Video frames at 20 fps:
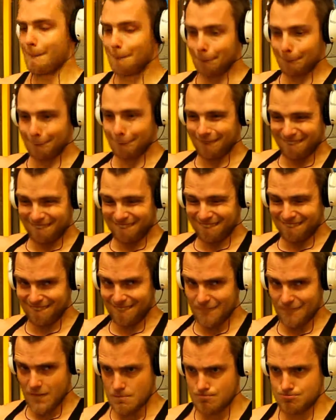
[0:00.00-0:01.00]
the whole
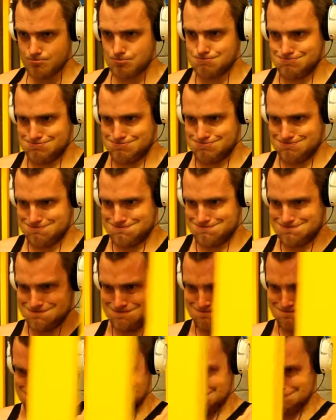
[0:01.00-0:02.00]
idea is that you're
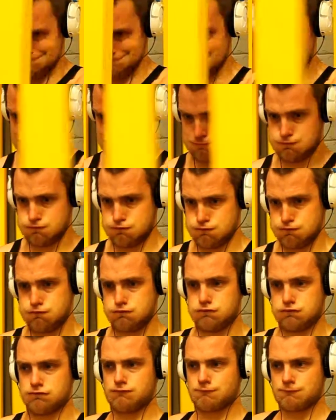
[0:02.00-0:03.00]

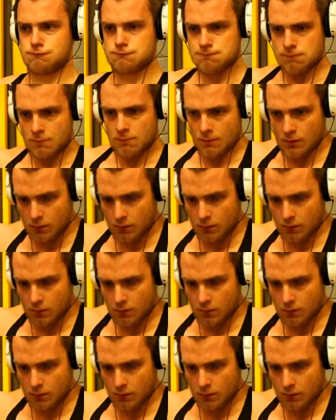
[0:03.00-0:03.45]
aiming to maintain as